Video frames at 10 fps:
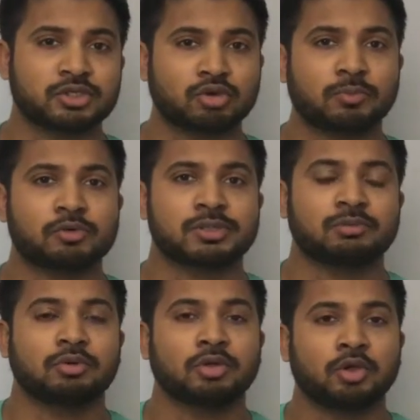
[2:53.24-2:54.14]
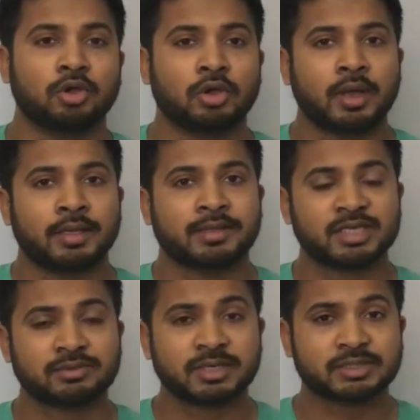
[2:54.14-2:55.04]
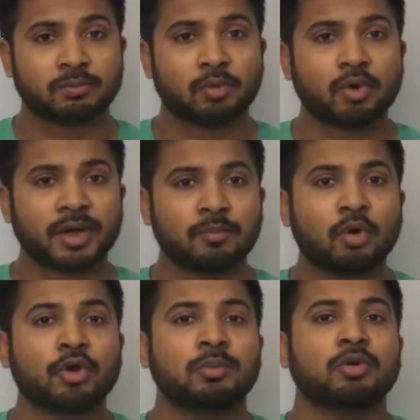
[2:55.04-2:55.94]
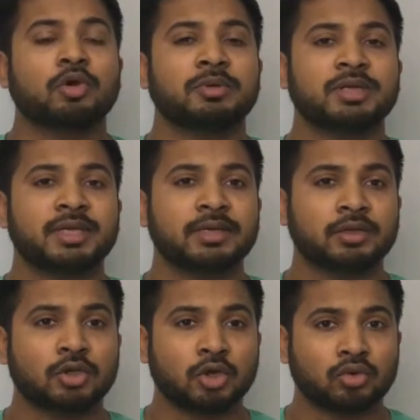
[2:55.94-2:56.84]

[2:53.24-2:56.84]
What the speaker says: not possible. That's why it's more and more hemoglobin need